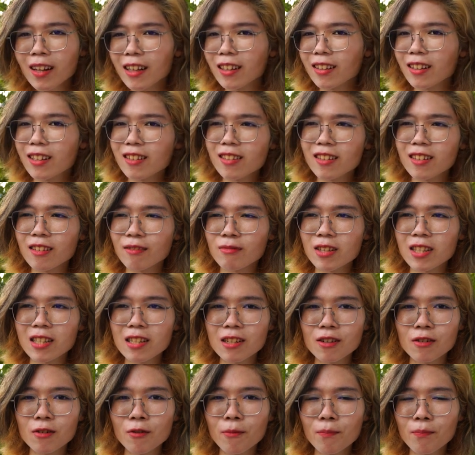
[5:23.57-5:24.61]
like does it
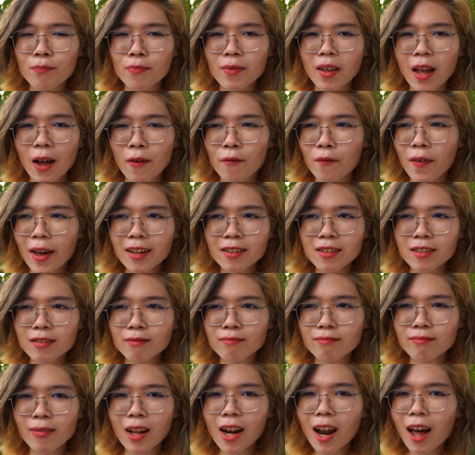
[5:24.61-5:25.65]
still affect
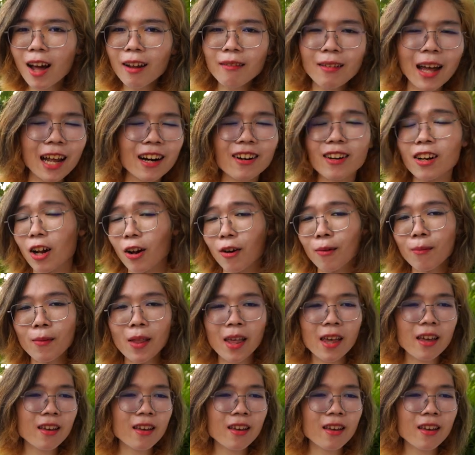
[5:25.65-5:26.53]
a lot? I don't know.